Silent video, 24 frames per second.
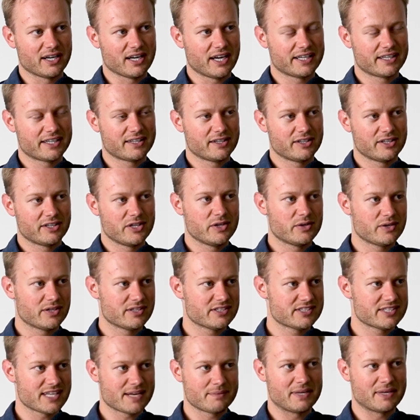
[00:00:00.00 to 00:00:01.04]
Like, you
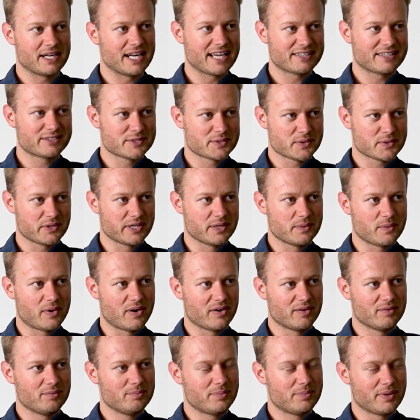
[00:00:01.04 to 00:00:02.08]
can send me letters all you
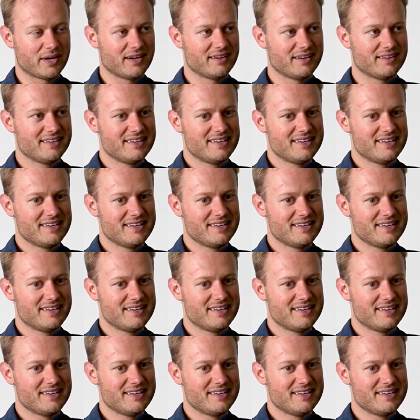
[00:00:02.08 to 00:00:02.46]
want, but